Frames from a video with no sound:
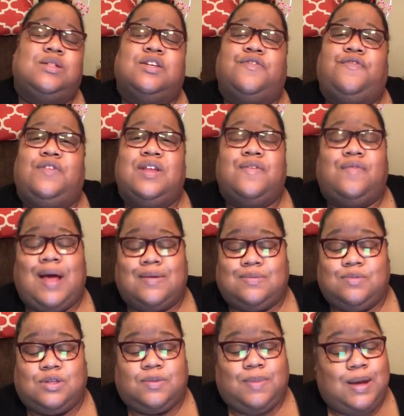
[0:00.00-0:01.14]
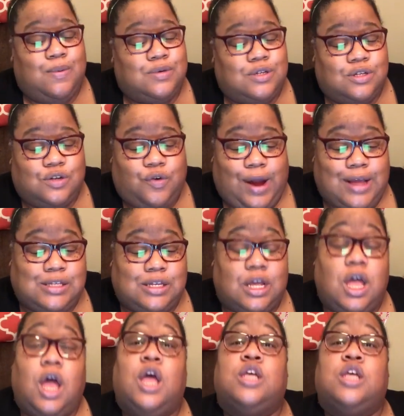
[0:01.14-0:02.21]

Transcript: little flip flops and stuff. It was just crazy.